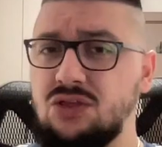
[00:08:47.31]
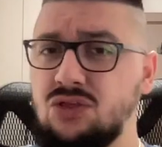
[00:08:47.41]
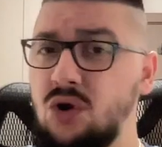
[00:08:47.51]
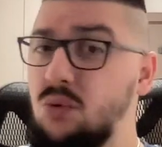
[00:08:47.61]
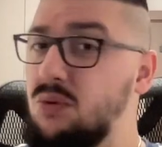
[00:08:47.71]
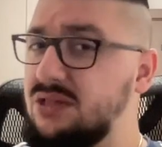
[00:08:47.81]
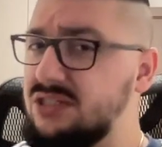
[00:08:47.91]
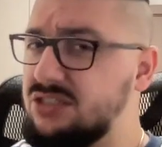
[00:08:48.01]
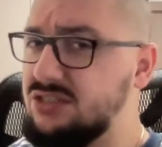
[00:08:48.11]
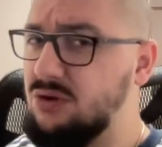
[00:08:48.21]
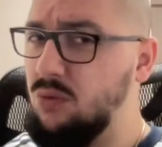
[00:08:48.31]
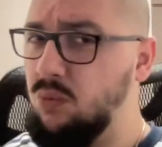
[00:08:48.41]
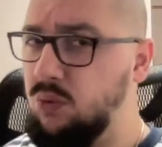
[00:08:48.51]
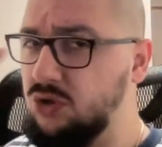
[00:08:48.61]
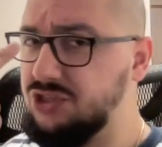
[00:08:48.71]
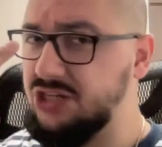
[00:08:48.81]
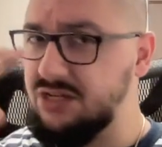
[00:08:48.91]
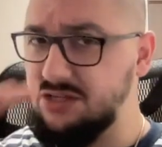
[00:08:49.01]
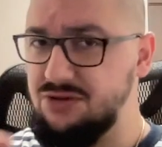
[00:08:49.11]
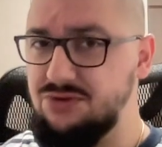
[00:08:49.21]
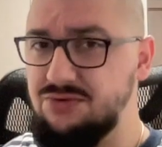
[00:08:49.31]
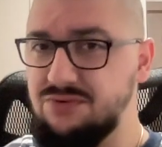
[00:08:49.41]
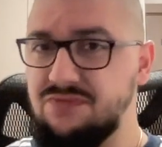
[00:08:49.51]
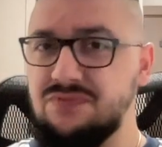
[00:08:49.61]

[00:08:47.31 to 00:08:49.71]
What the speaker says: no one is watching you.